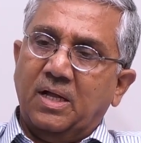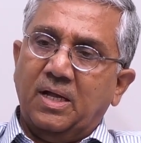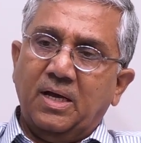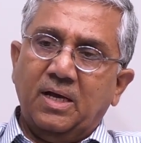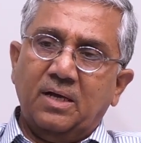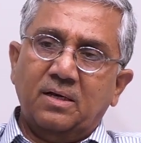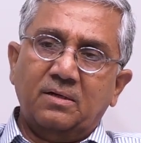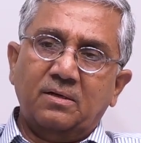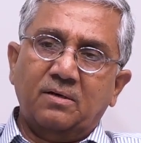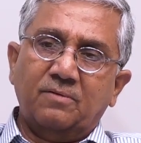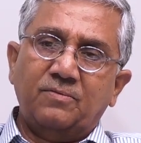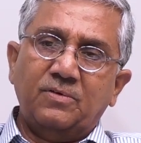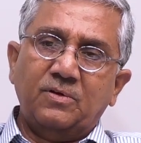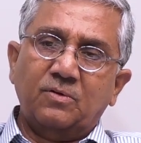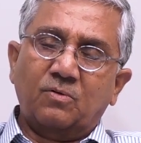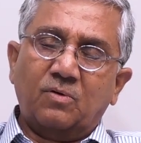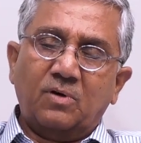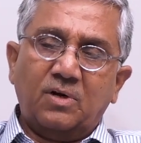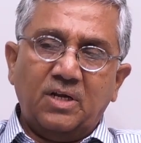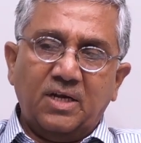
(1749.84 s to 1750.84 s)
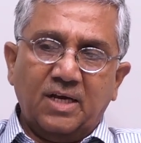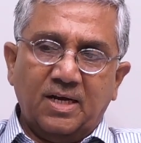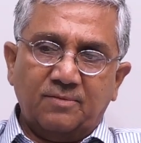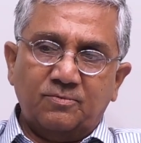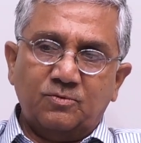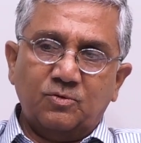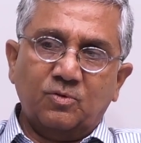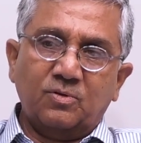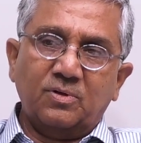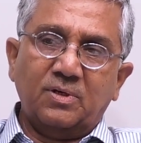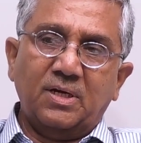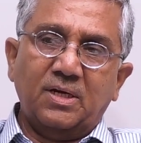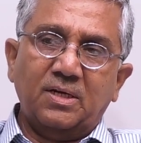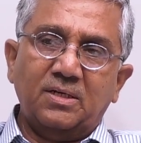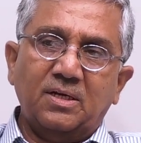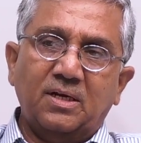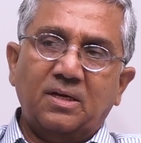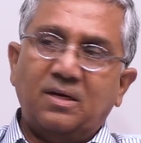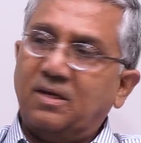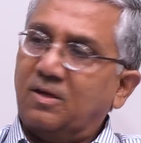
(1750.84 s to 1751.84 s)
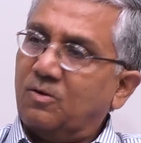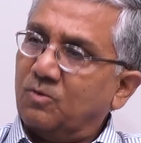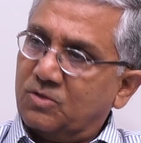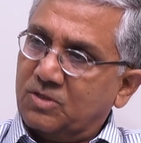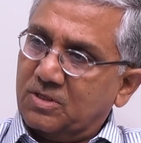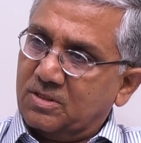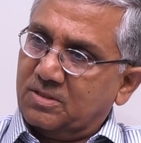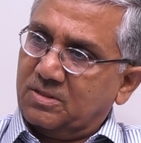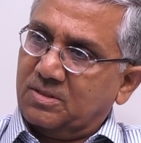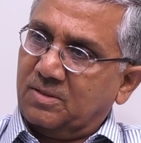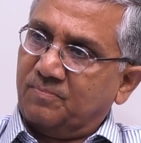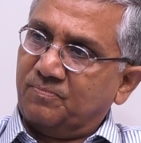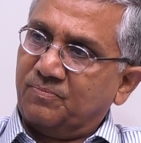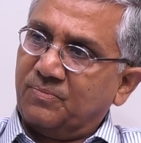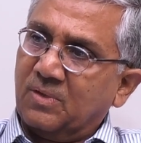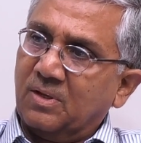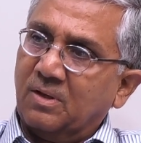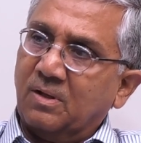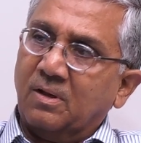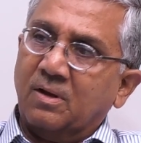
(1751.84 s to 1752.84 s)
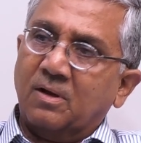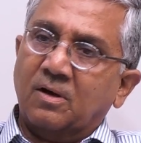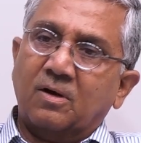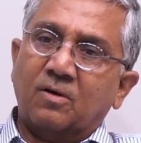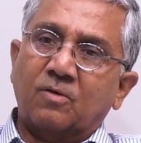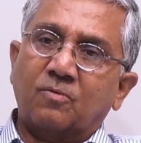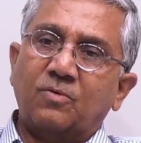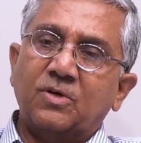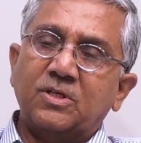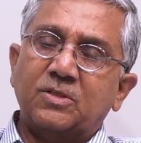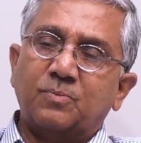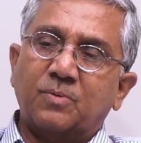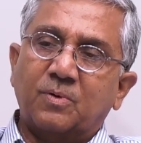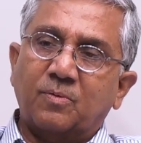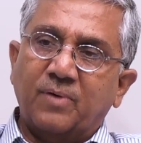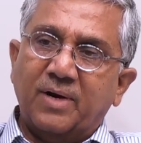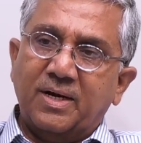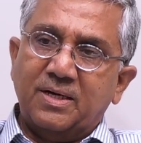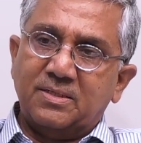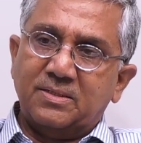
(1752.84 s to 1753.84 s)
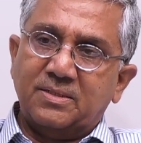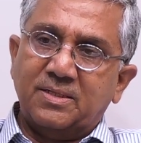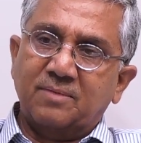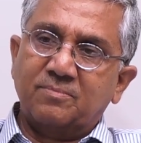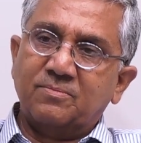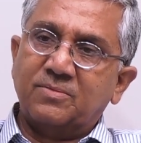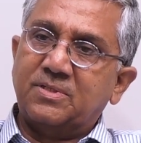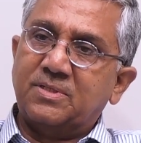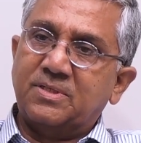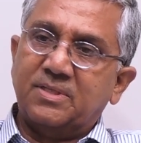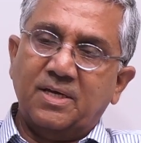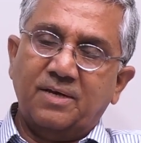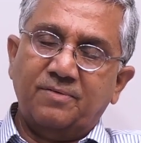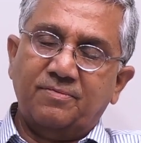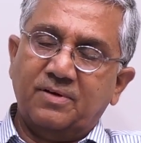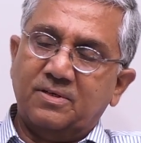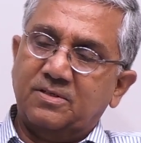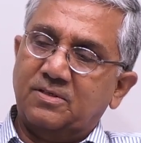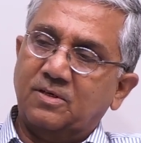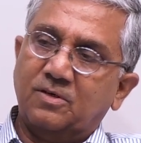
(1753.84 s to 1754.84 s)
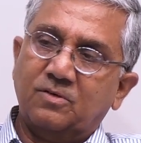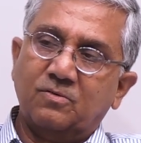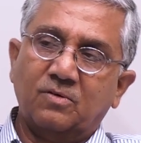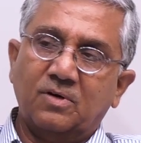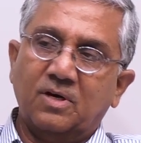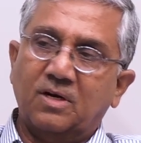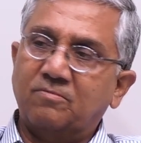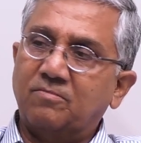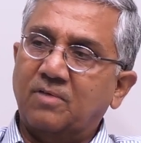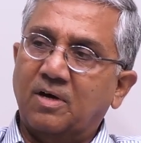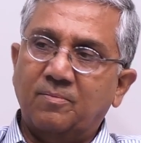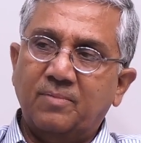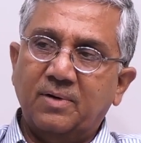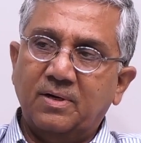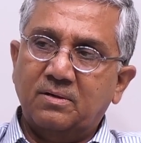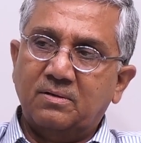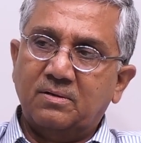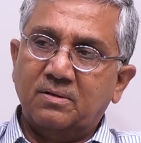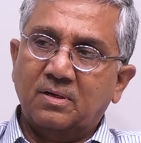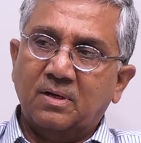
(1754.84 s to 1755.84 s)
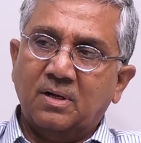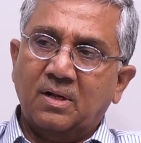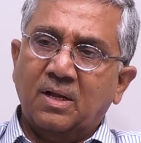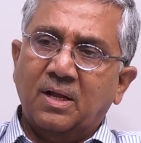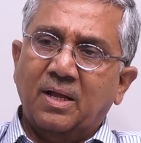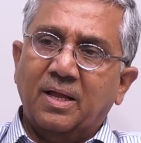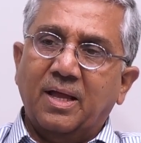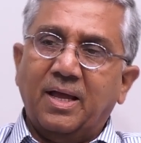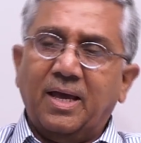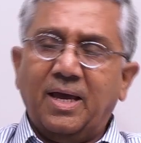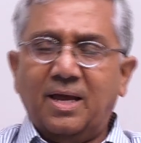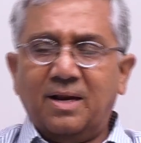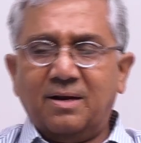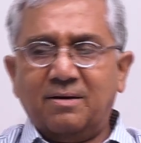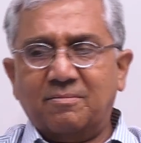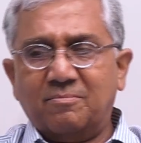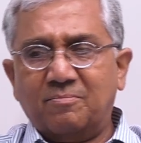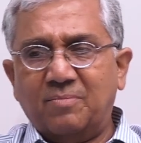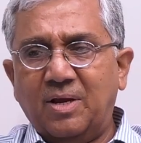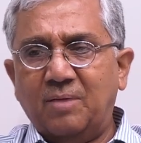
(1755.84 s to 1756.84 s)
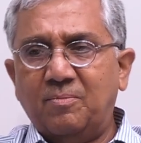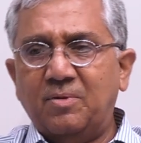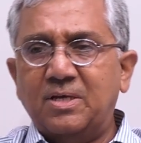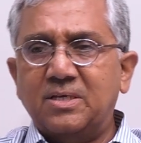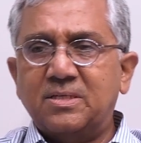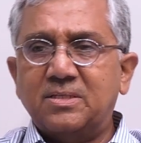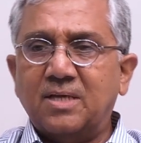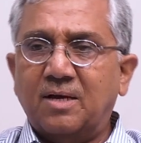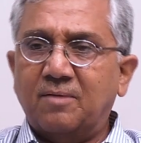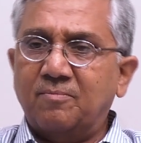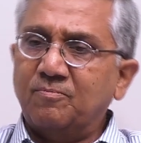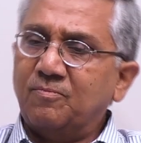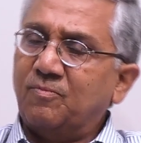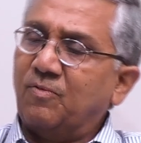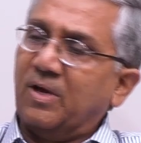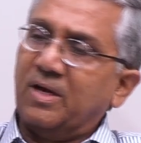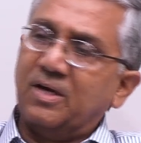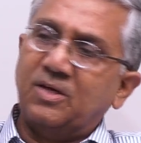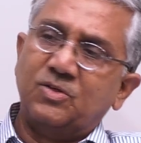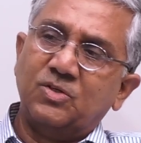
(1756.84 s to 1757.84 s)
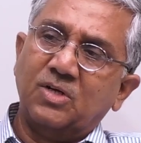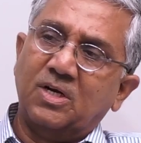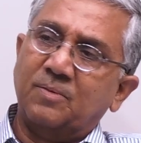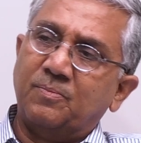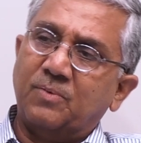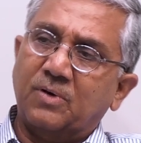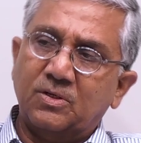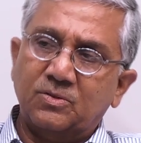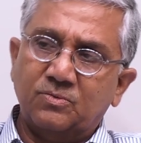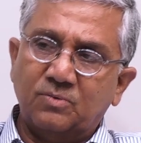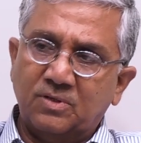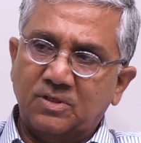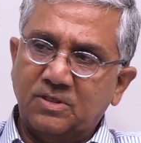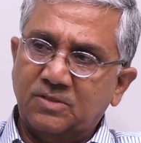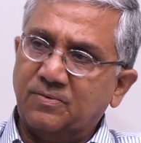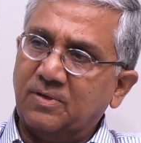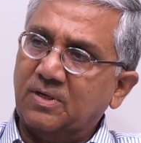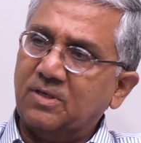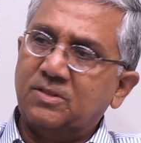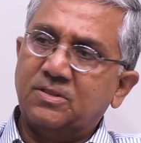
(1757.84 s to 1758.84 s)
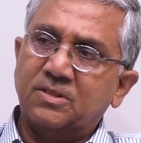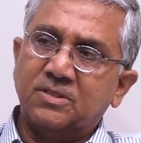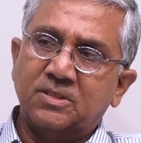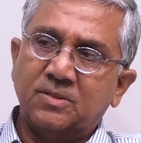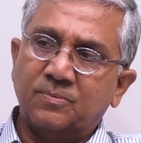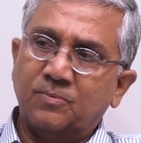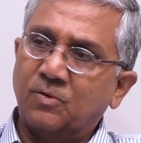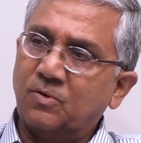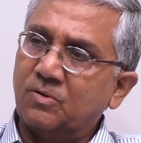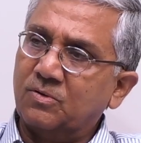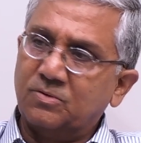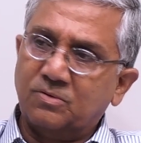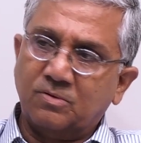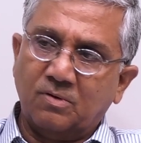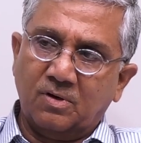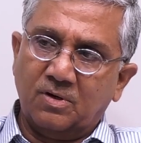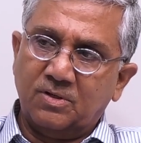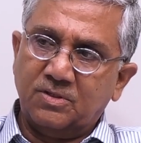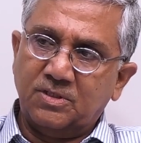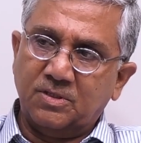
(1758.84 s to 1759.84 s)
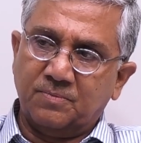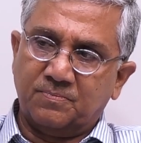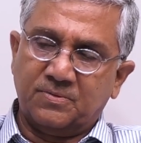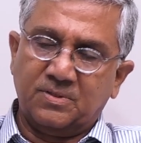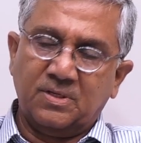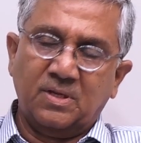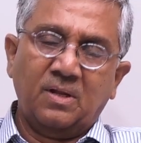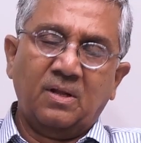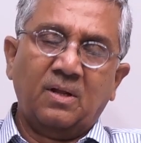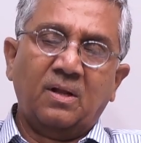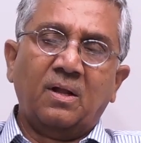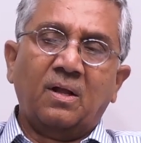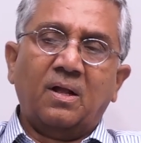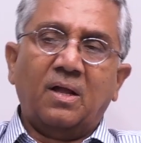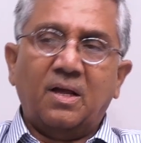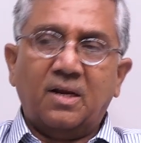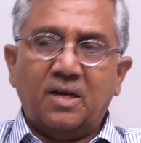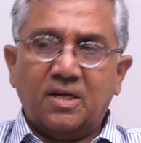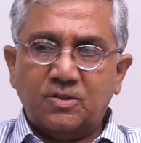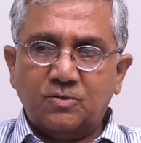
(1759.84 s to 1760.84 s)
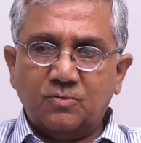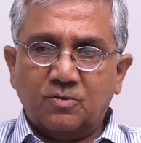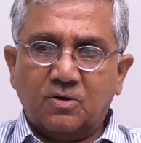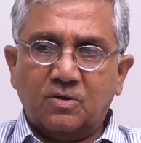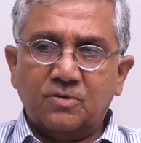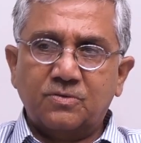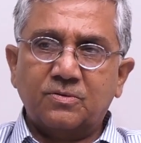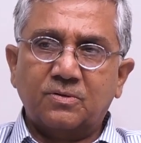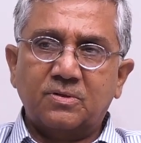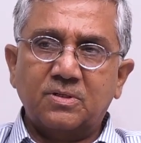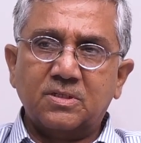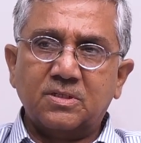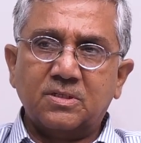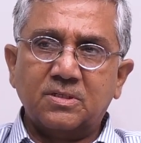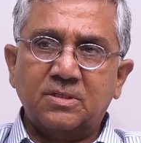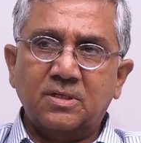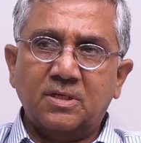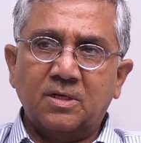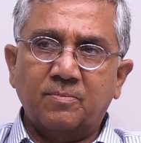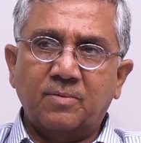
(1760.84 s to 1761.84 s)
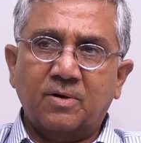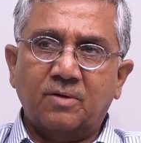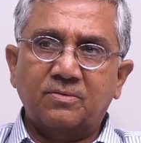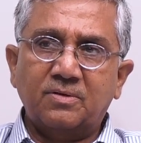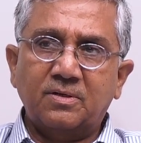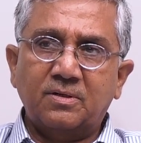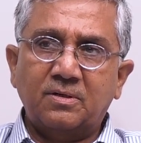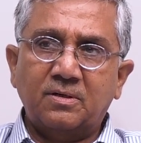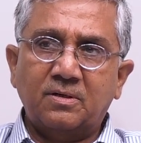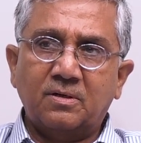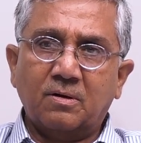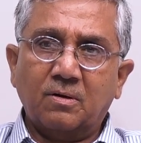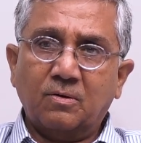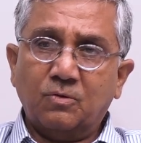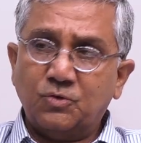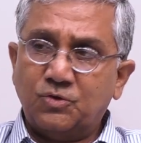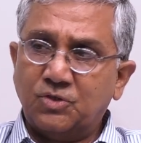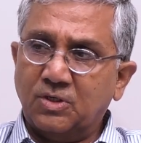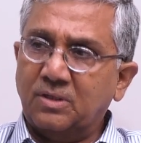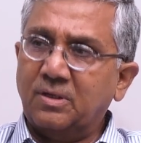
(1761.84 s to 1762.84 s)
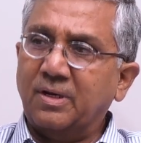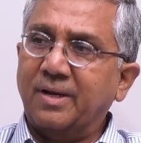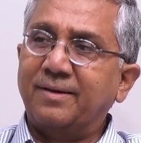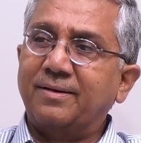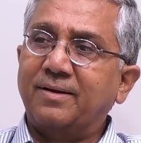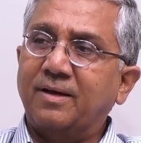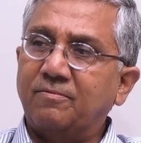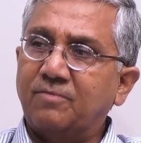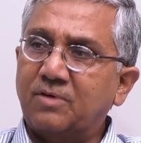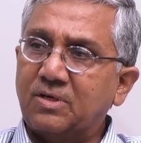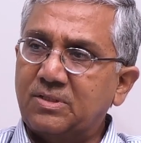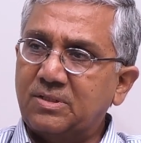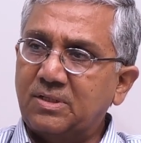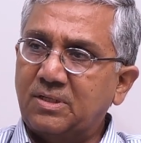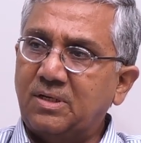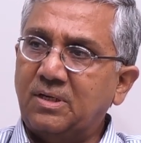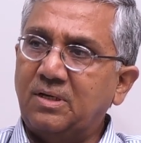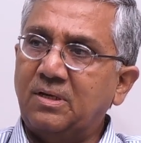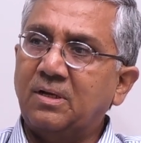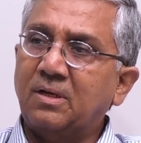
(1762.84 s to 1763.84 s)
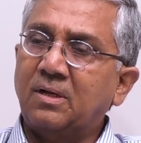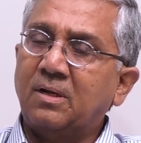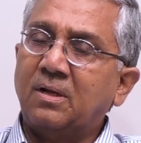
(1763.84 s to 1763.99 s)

And we only have to create an ecosystem which provides them safe and secure environment and maybe some financial opportunities, financial support, scholarships. And as you were also discussing about the inclusion and diversity,